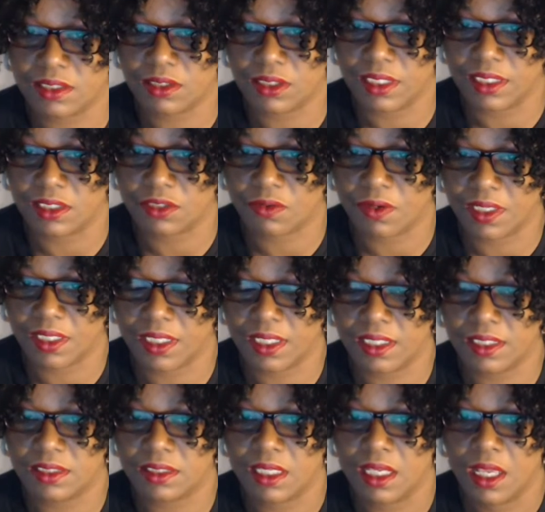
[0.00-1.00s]
to these
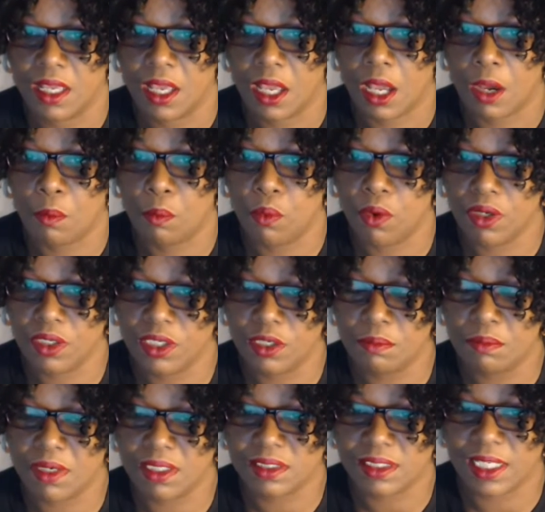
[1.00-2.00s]
creditors and what you
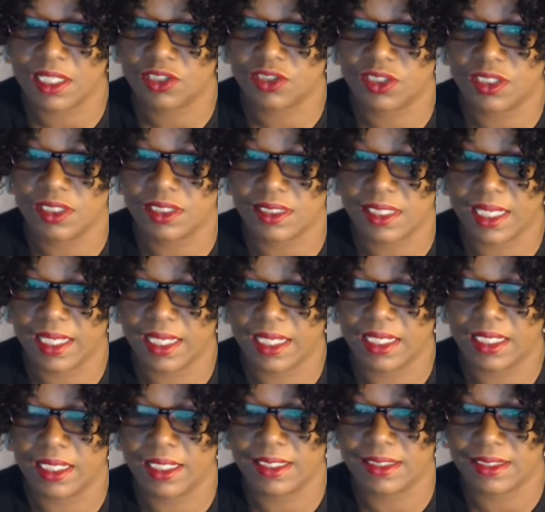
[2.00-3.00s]
must actually say
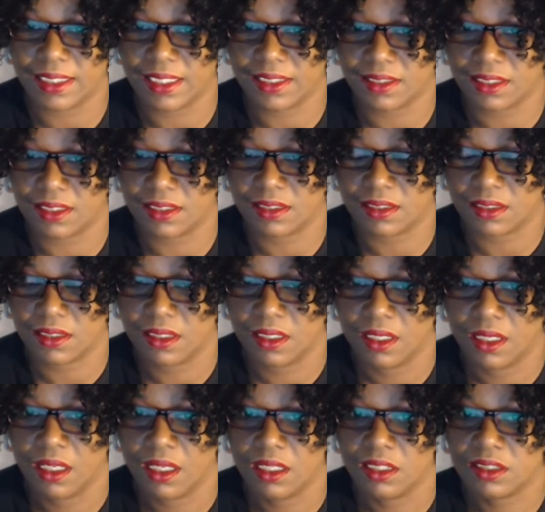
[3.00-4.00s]
in these letters
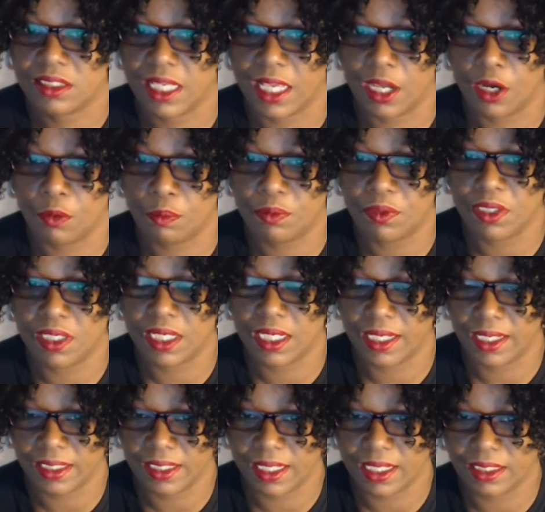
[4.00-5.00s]
to help you
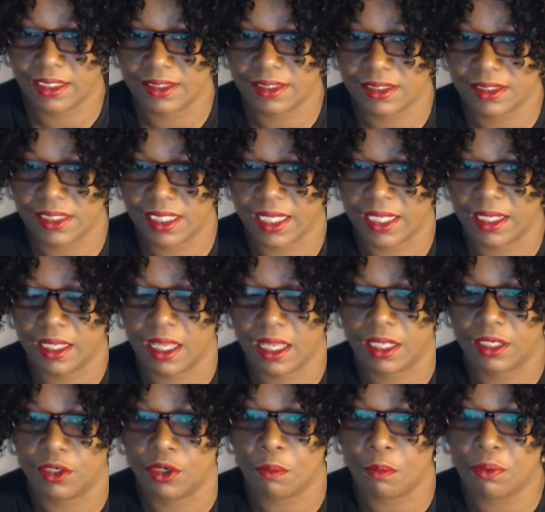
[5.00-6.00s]
clear down this debt
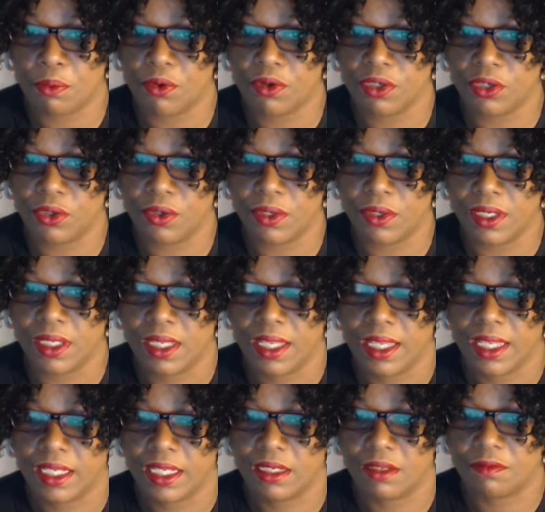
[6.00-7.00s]
and not put you
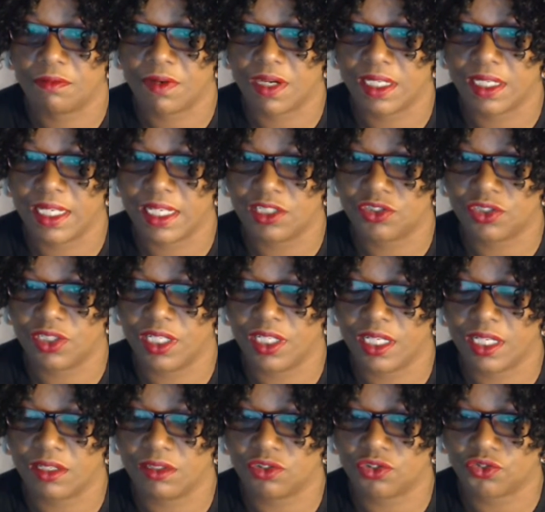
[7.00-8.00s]
in a financially
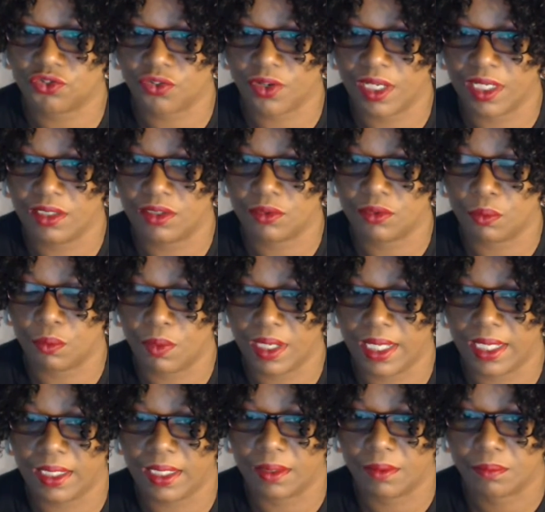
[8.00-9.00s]
constrained
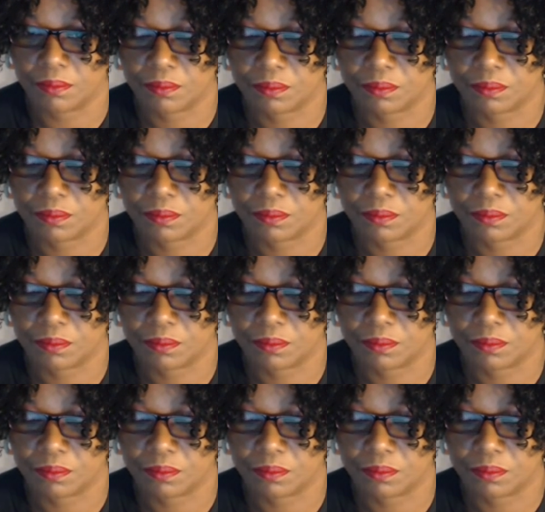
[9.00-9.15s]
way.